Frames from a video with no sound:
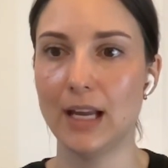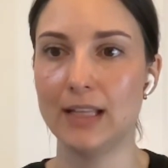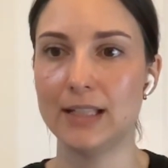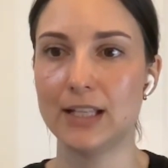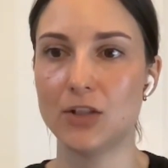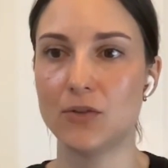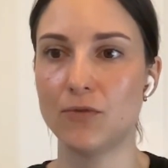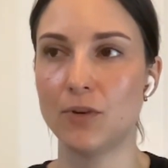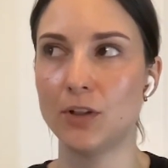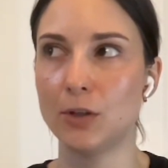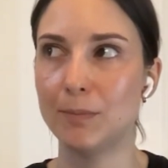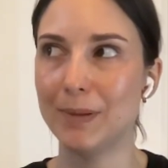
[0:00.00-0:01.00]
and such
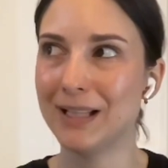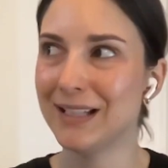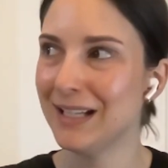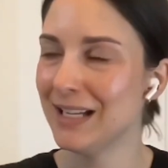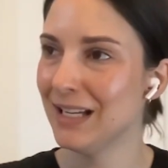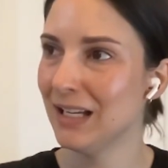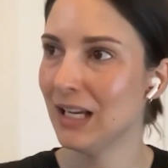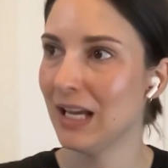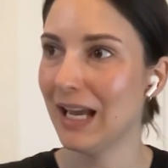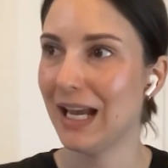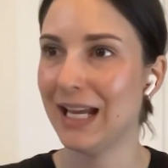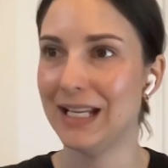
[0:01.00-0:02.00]
vulnerability
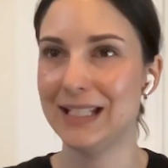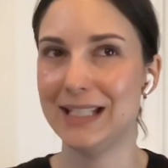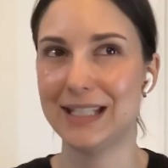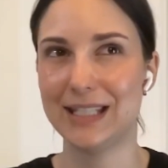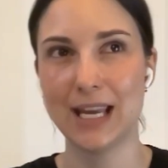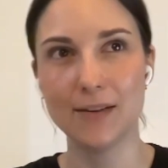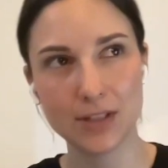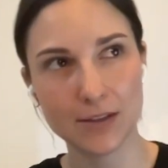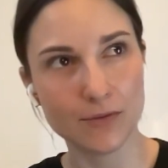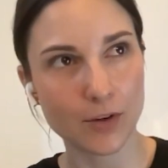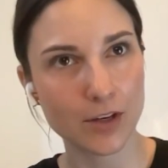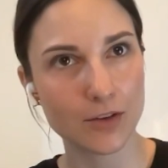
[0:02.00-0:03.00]
and
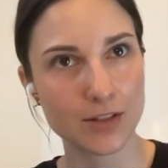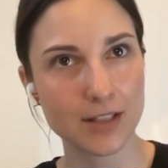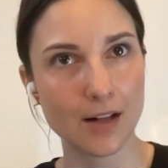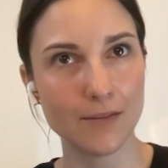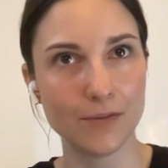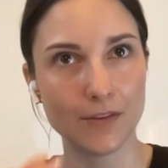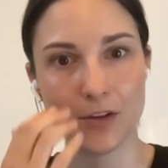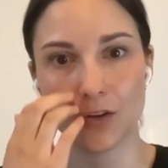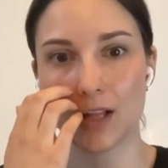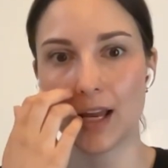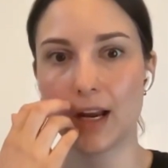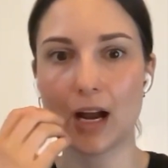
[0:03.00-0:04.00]
safety for yourself.
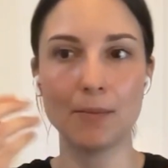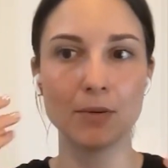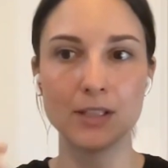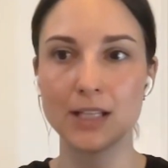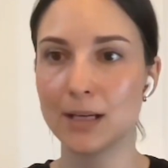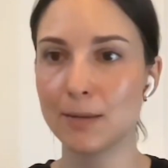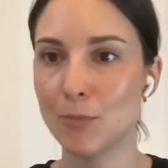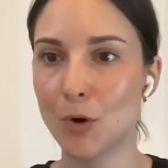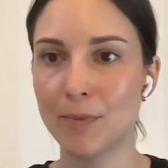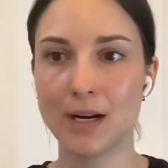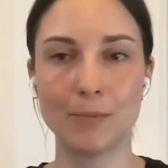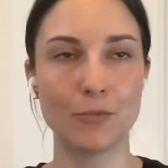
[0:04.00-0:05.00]
You're like, I'm going to take a
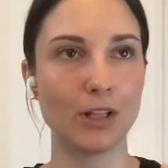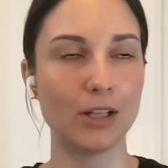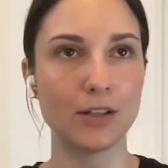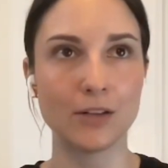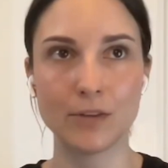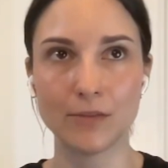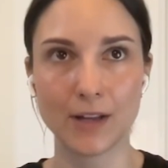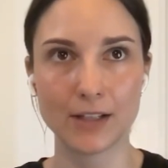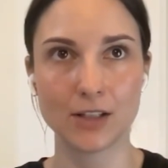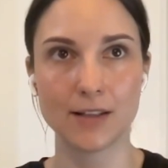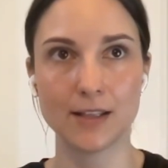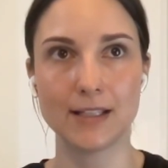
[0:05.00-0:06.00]
moment. I'm really going to
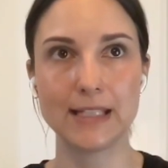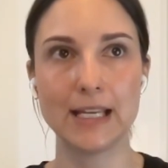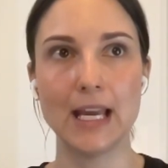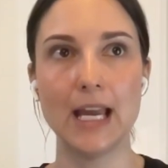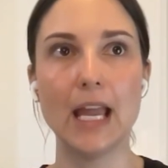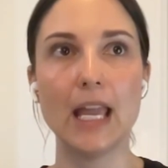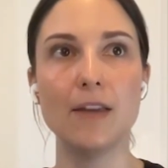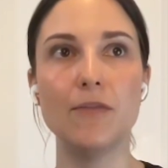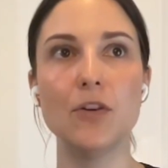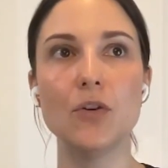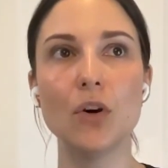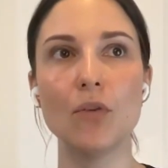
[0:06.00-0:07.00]
reflect on this.
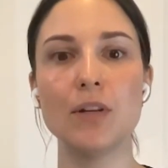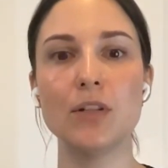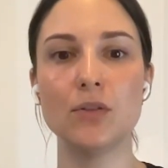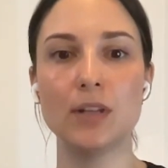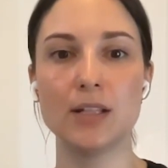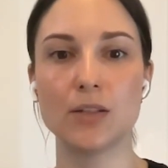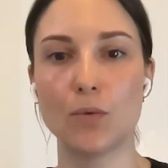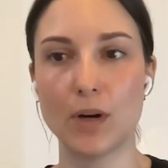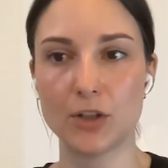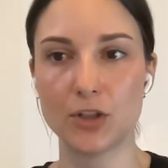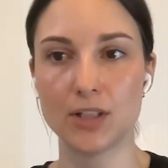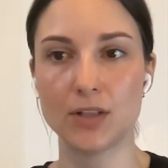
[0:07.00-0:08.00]
If you go into these
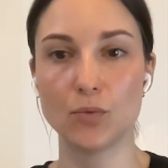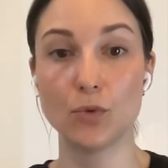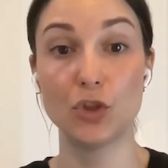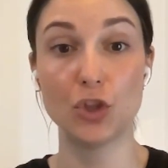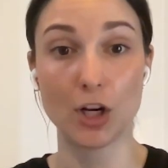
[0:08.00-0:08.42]
questions with